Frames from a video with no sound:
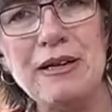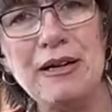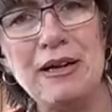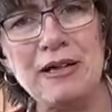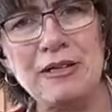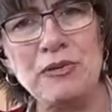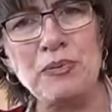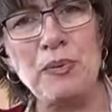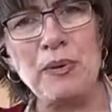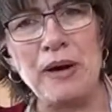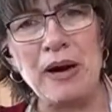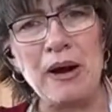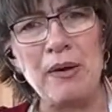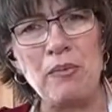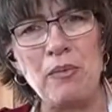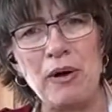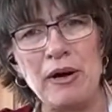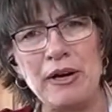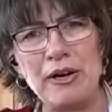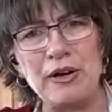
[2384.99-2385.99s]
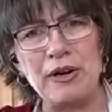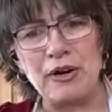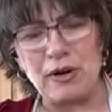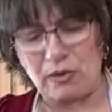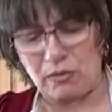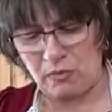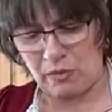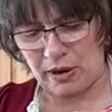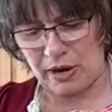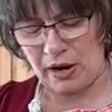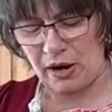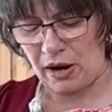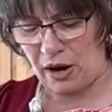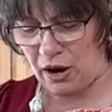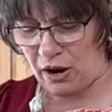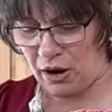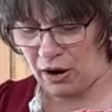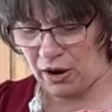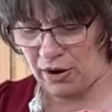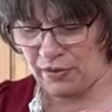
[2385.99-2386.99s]
That's what I want to know. Where
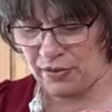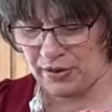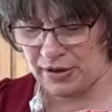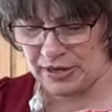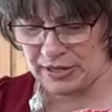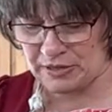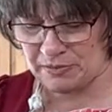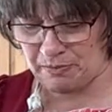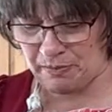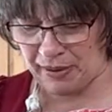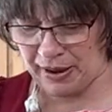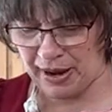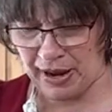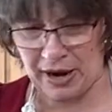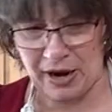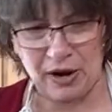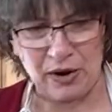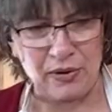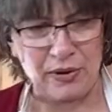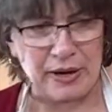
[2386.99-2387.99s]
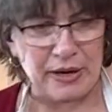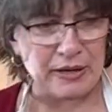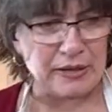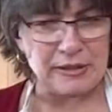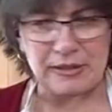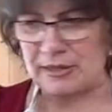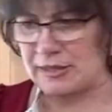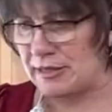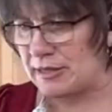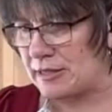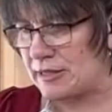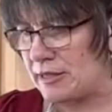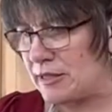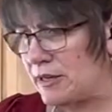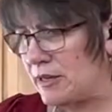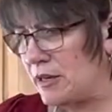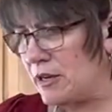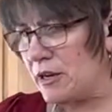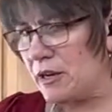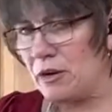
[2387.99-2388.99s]
are these parents?
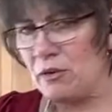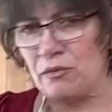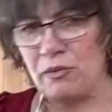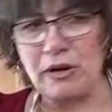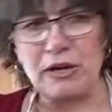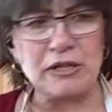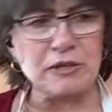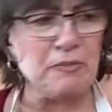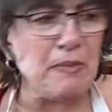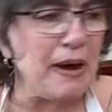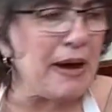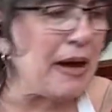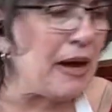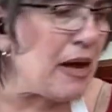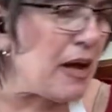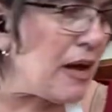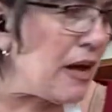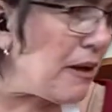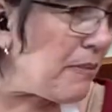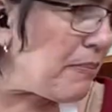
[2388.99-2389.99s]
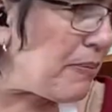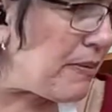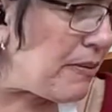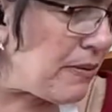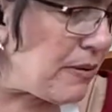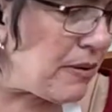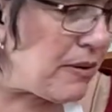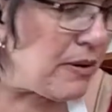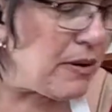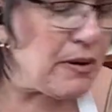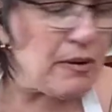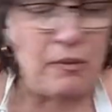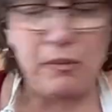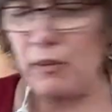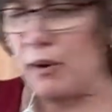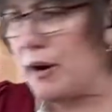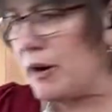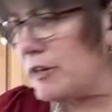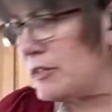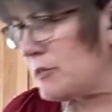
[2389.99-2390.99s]
Where's my cup?
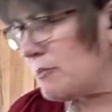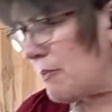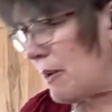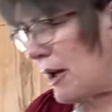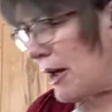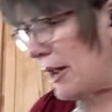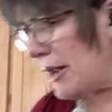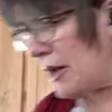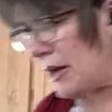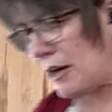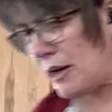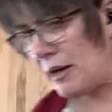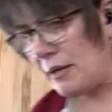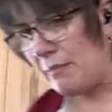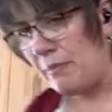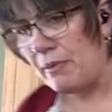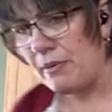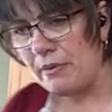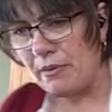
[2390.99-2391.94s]
Where's my cup?